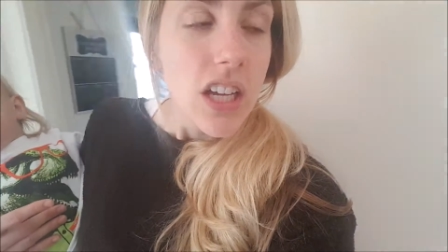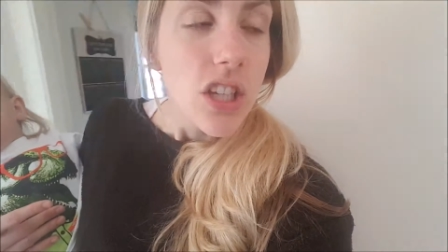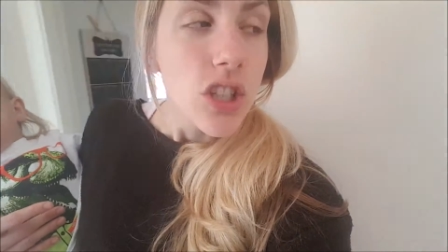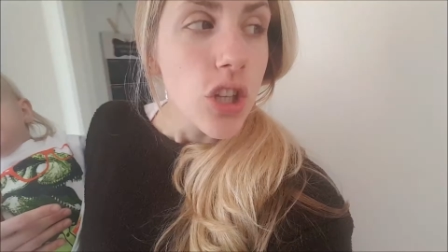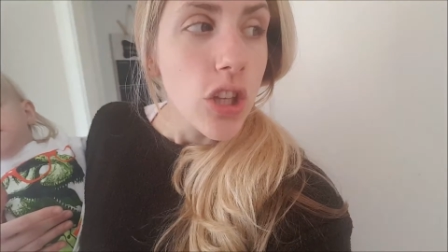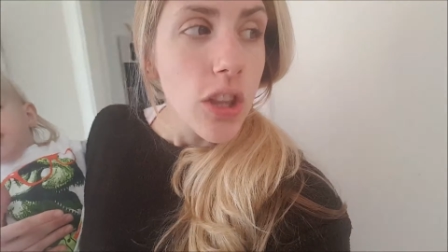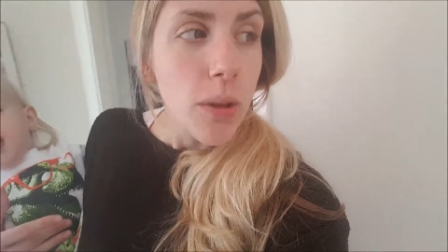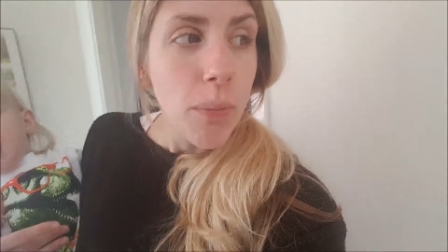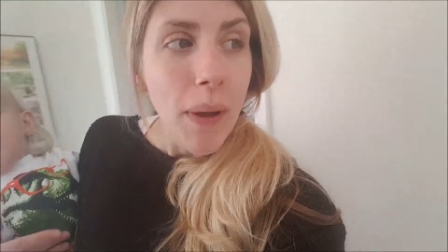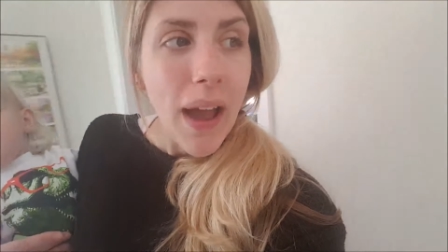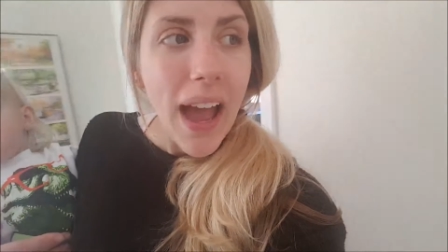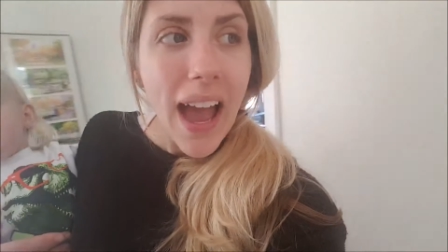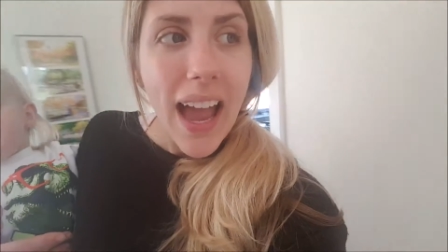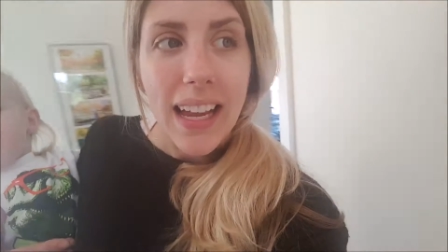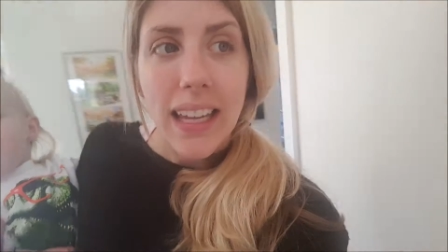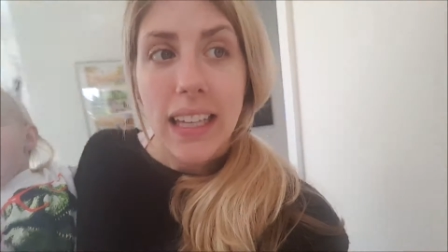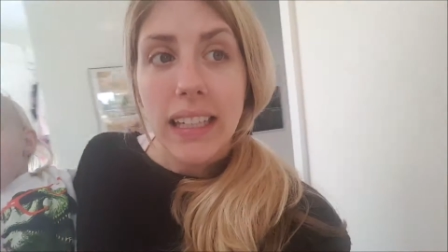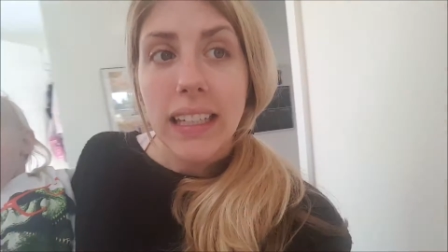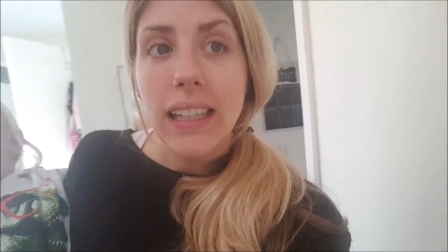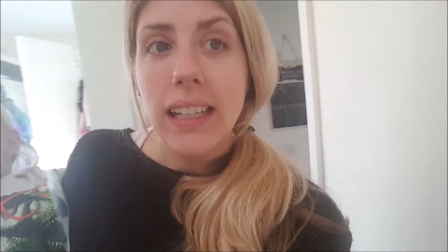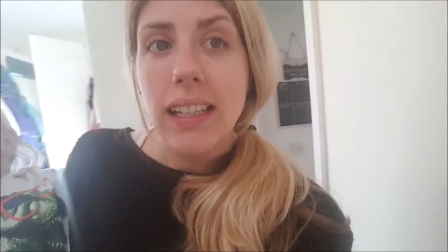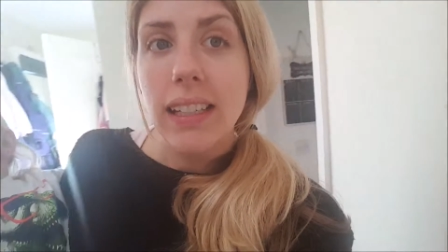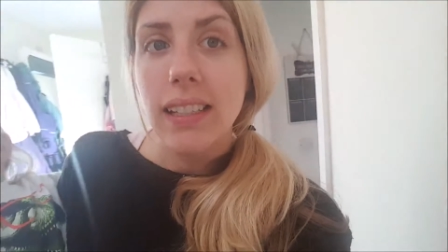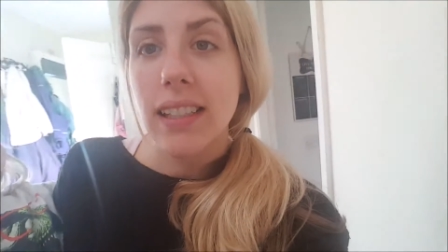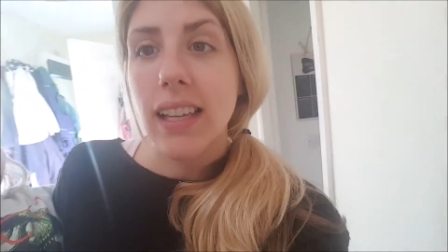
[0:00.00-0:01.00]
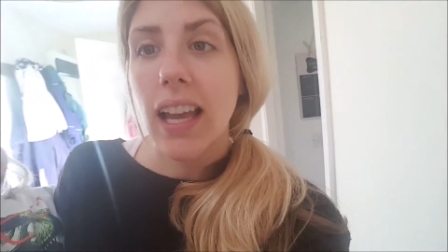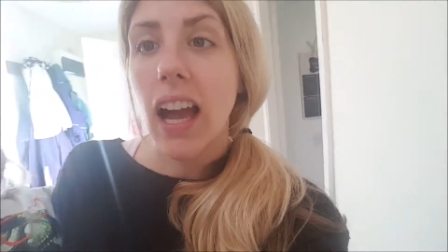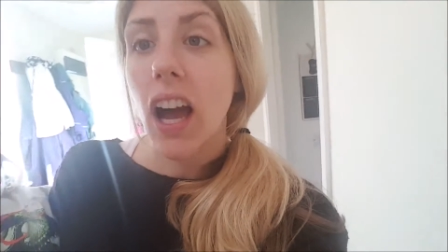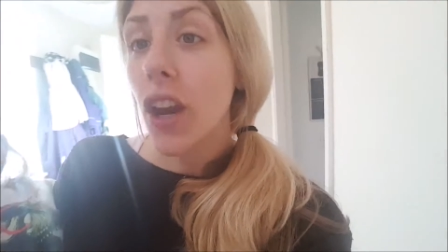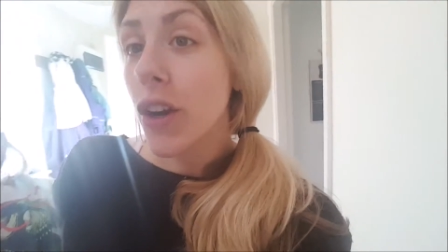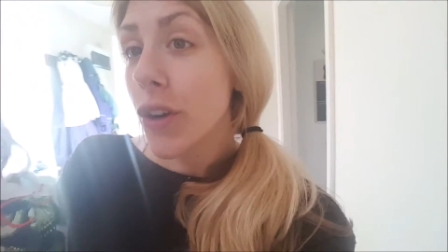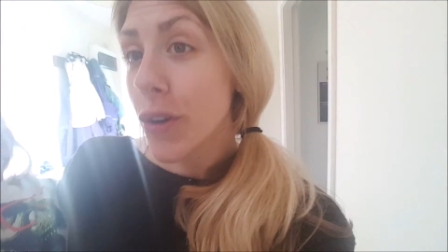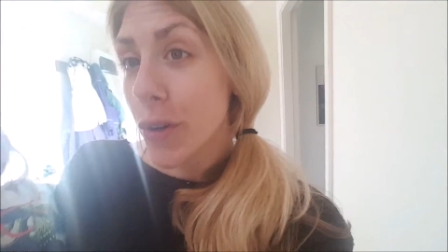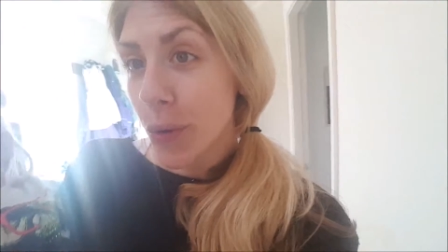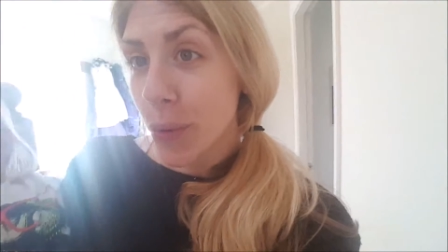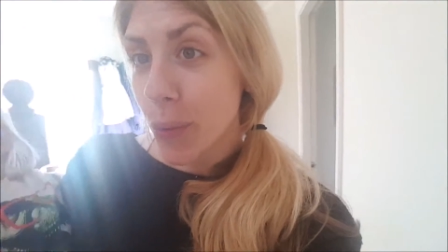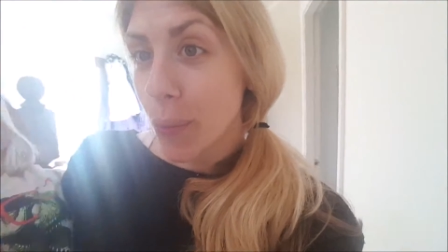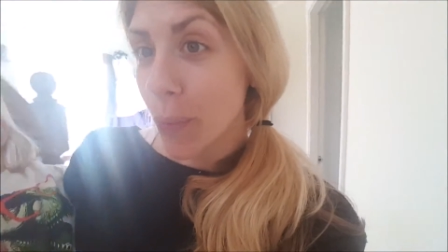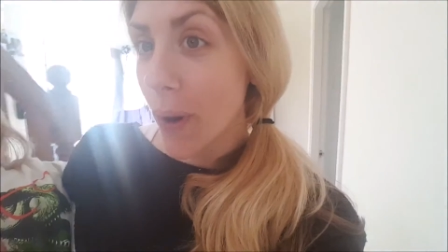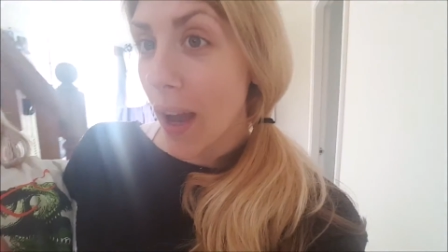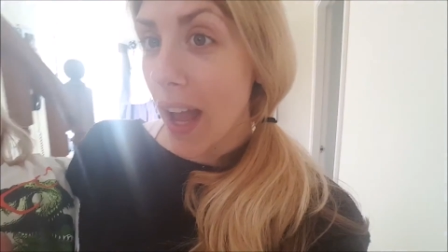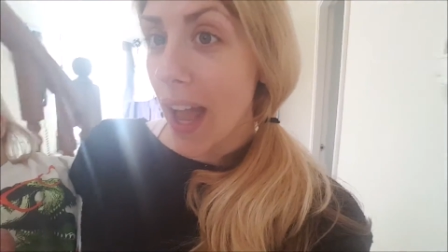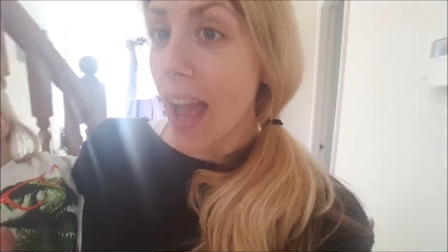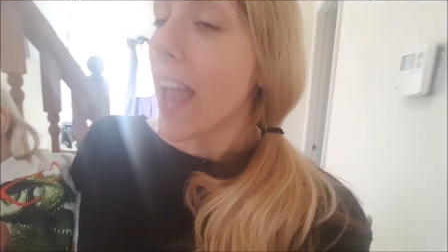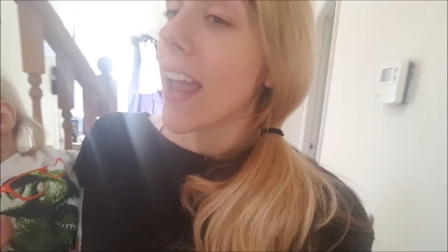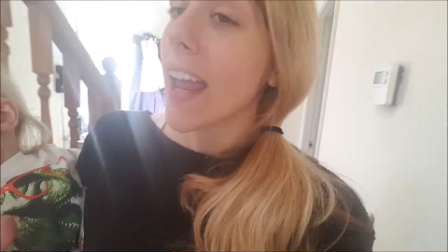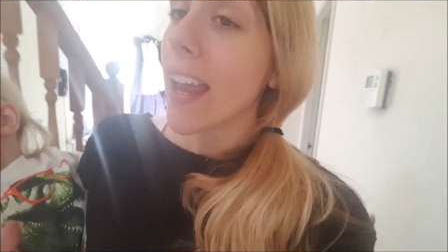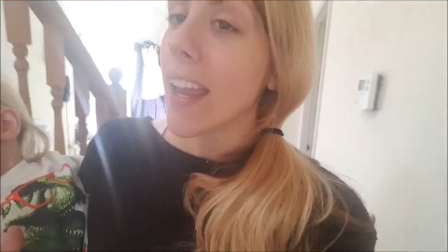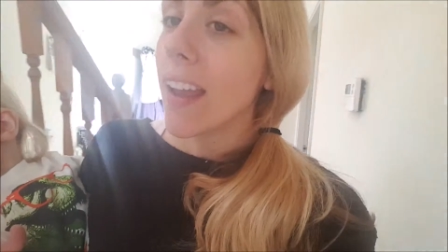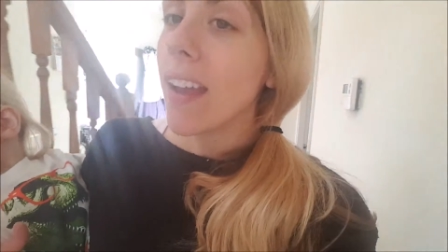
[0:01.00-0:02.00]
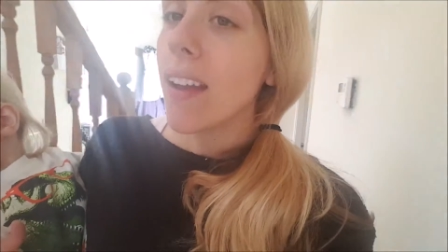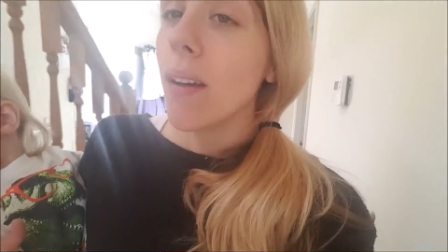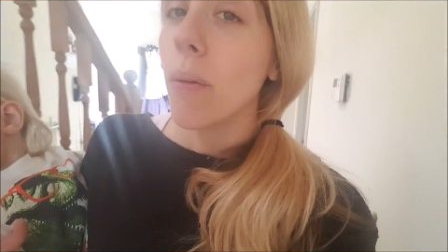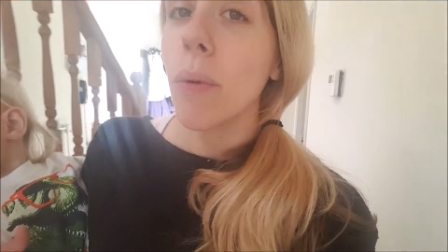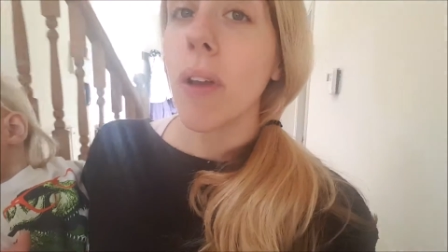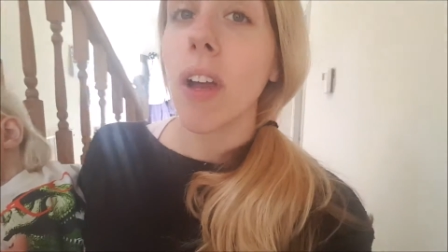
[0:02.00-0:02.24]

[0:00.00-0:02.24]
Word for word: So the packing is underway.